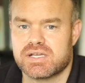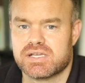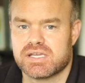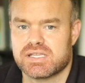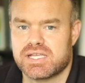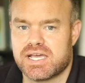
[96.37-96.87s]

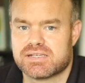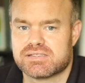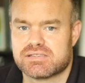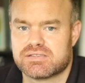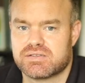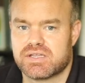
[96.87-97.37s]

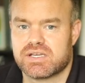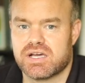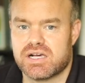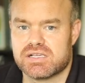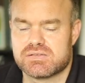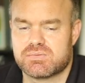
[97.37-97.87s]
connects to the
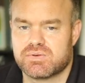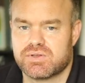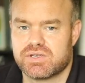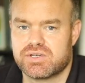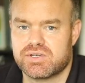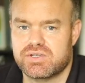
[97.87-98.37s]
gospel,
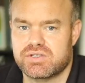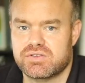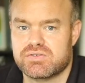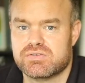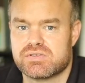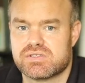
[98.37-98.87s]
the good
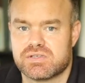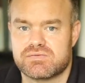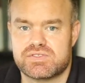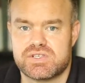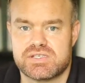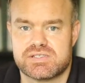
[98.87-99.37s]
news
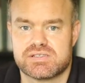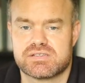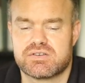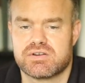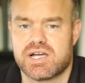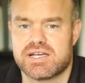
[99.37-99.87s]
of Jesus
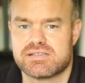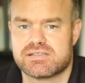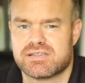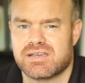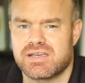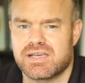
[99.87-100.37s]
Christ.